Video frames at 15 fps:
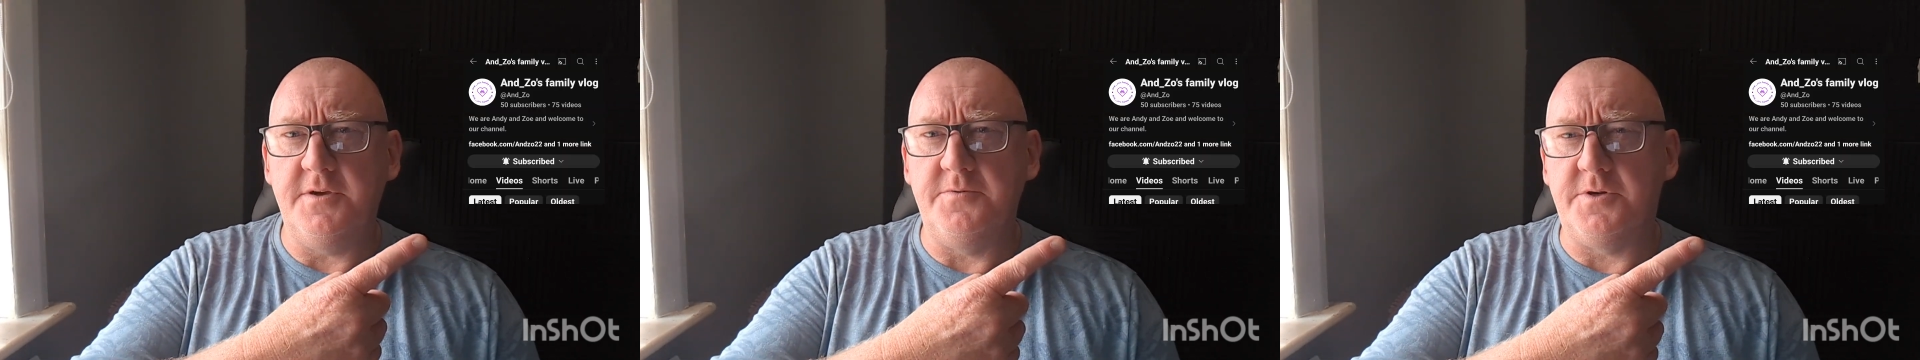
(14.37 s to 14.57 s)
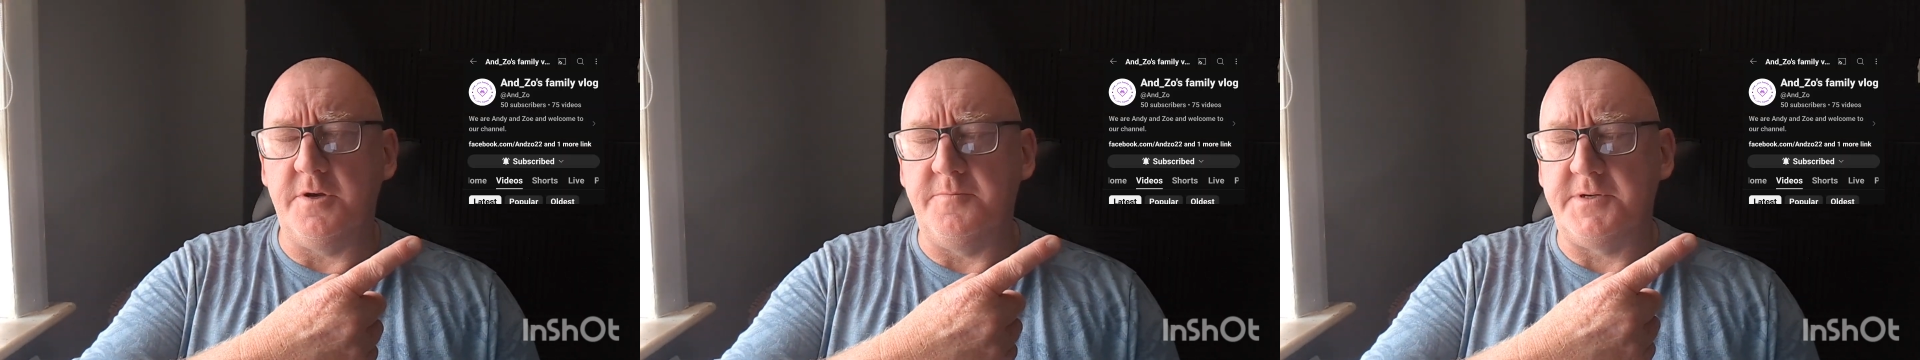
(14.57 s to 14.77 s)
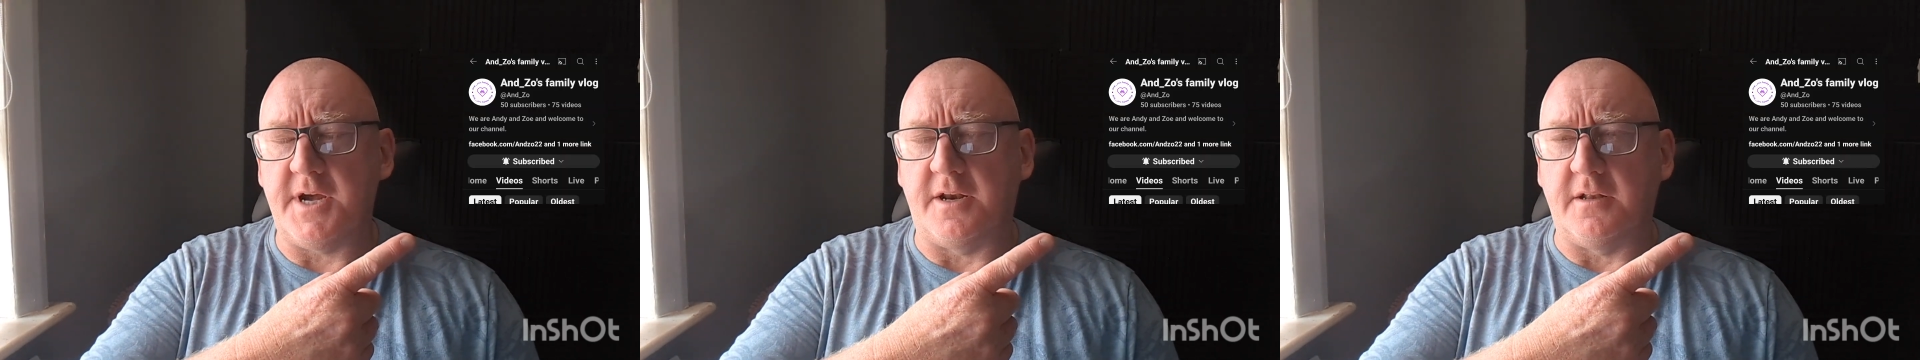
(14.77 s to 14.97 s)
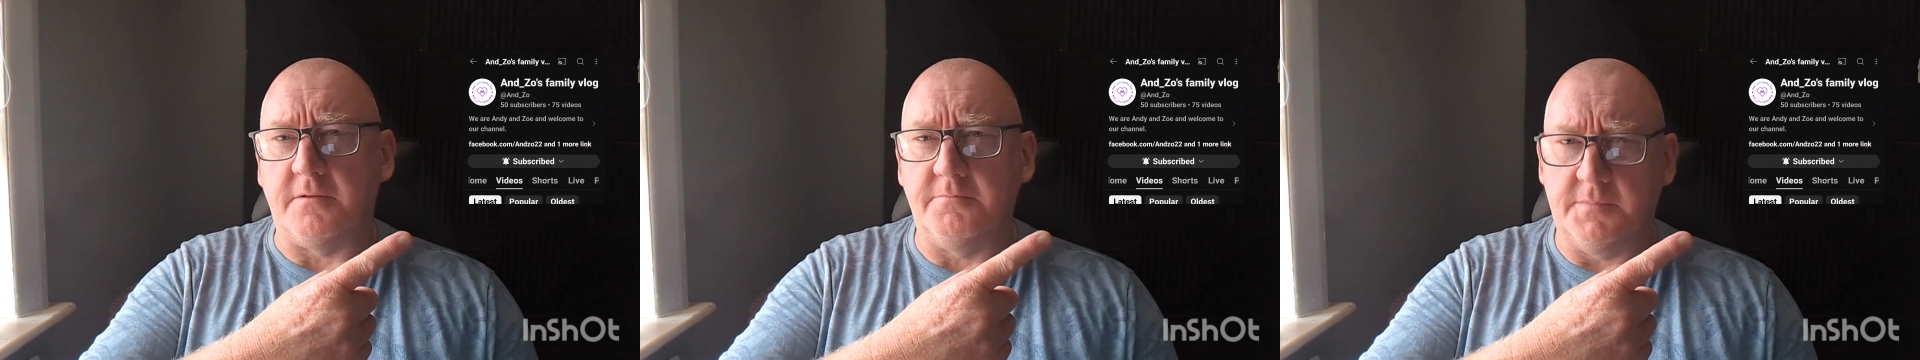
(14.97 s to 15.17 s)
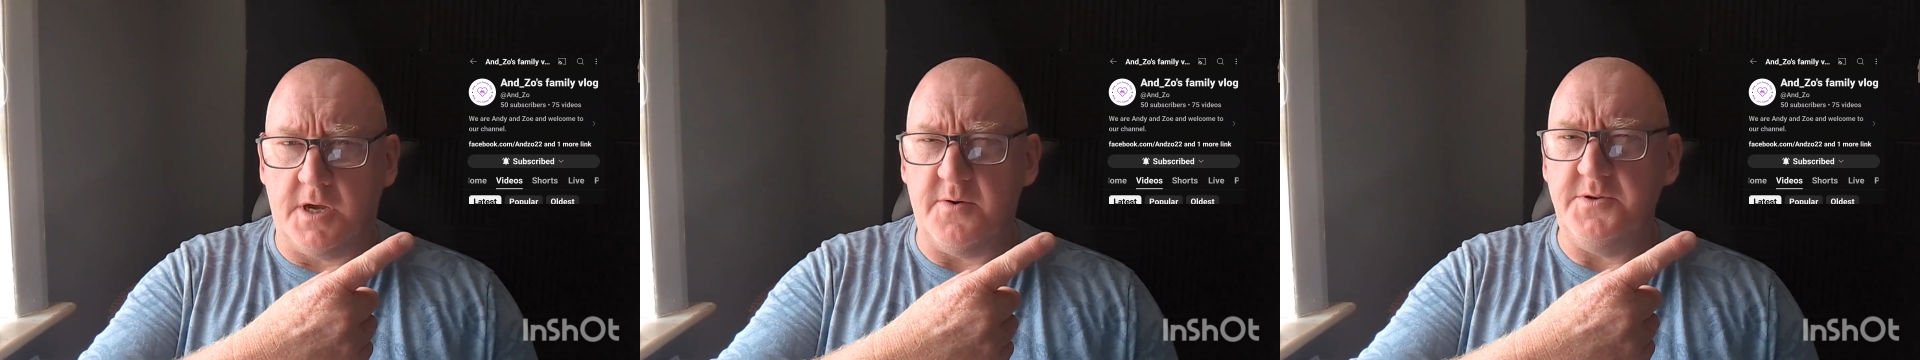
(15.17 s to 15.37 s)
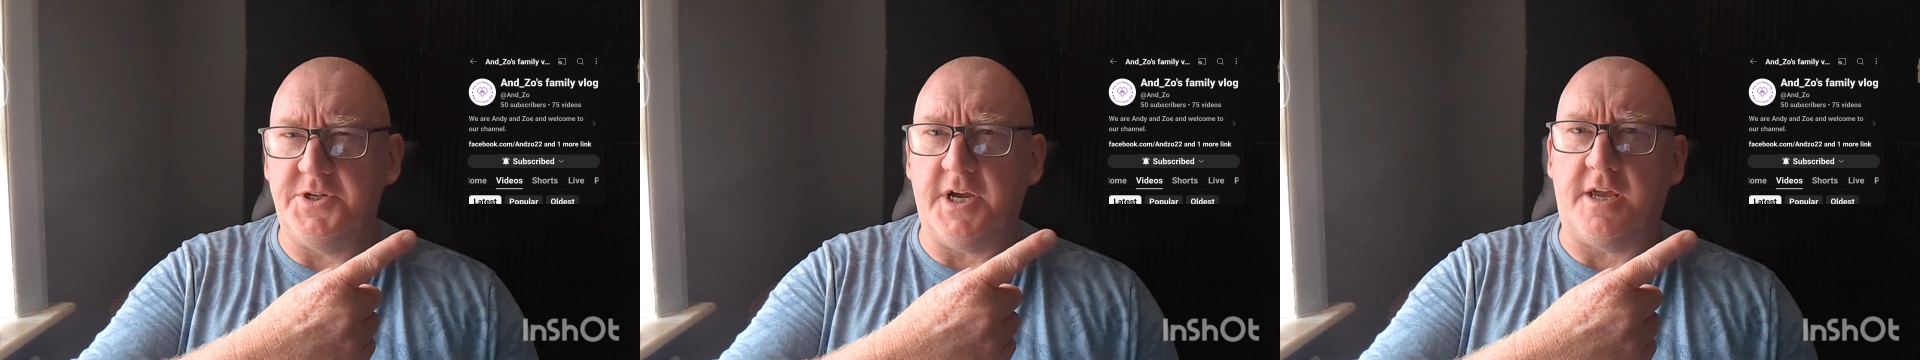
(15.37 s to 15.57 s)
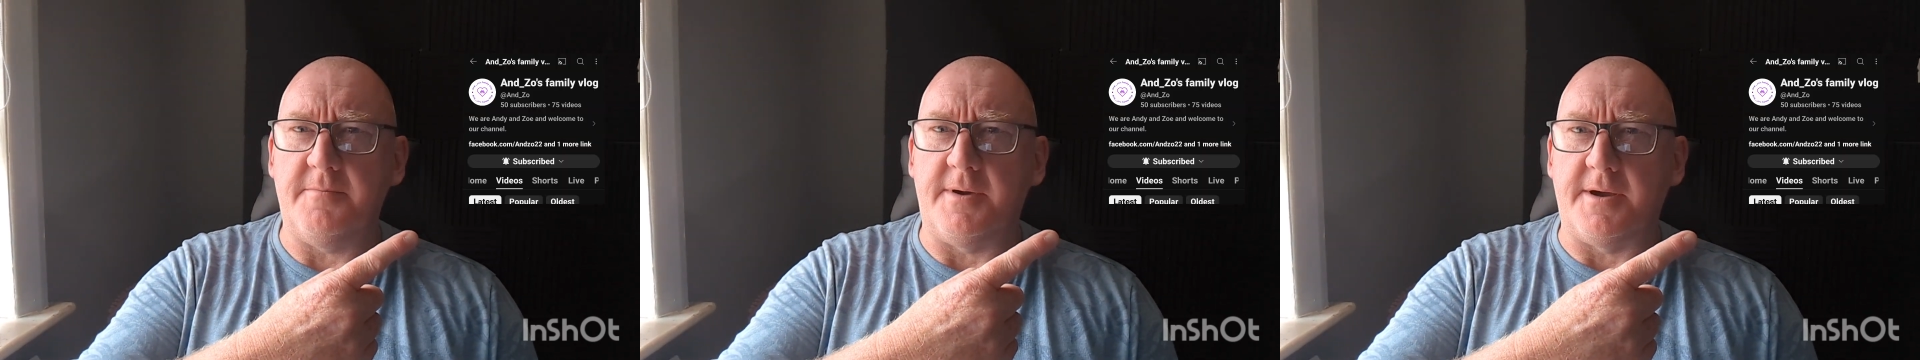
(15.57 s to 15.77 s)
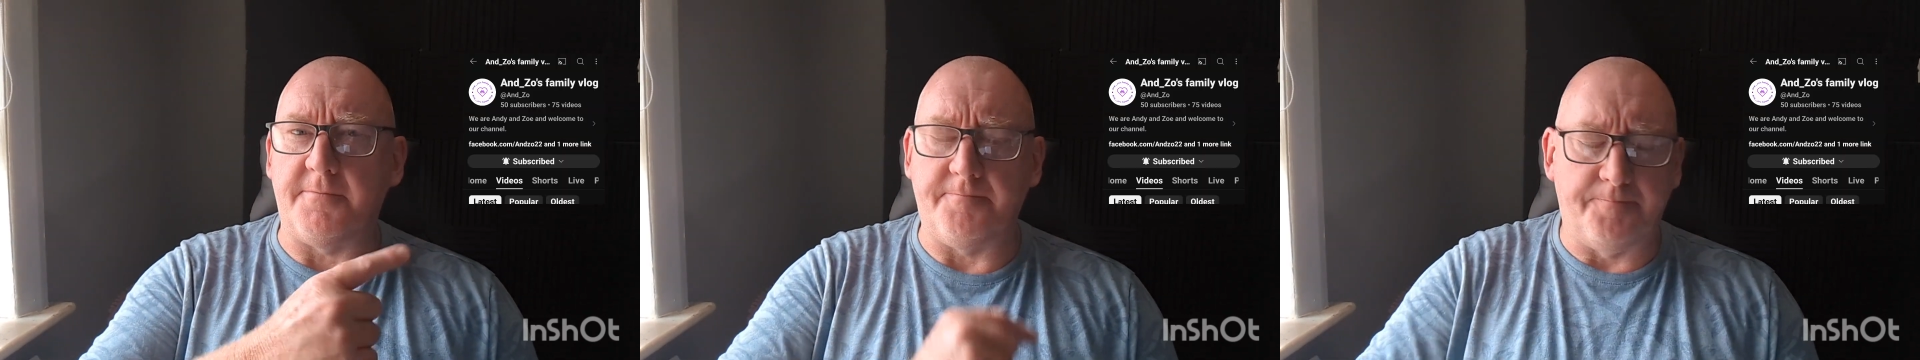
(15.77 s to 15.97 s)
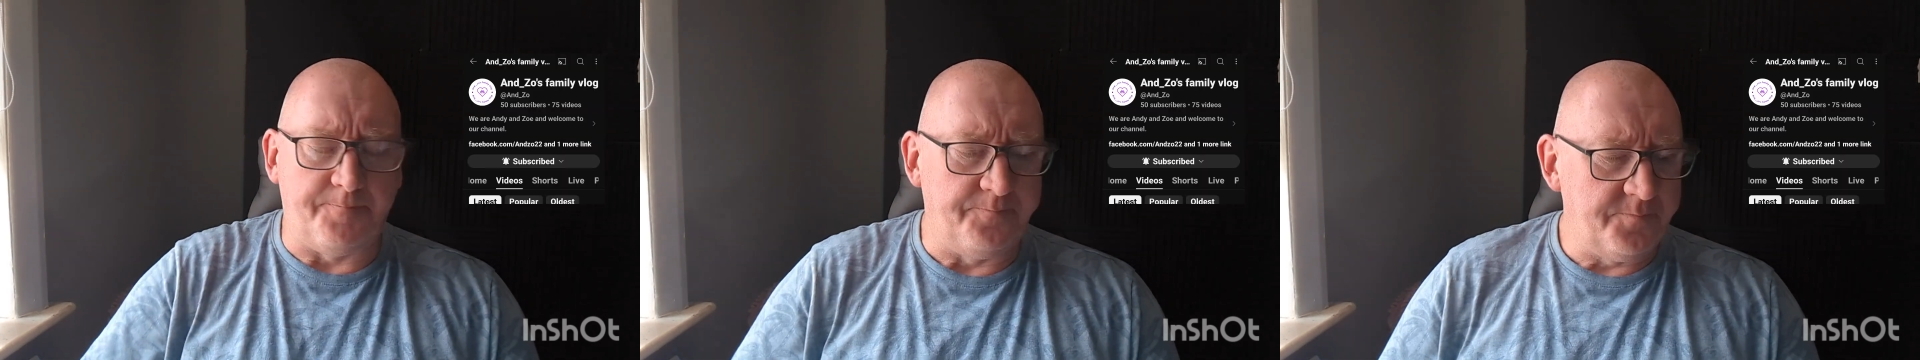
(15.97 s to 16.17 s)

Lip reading: YouTube channel. Go and check him out.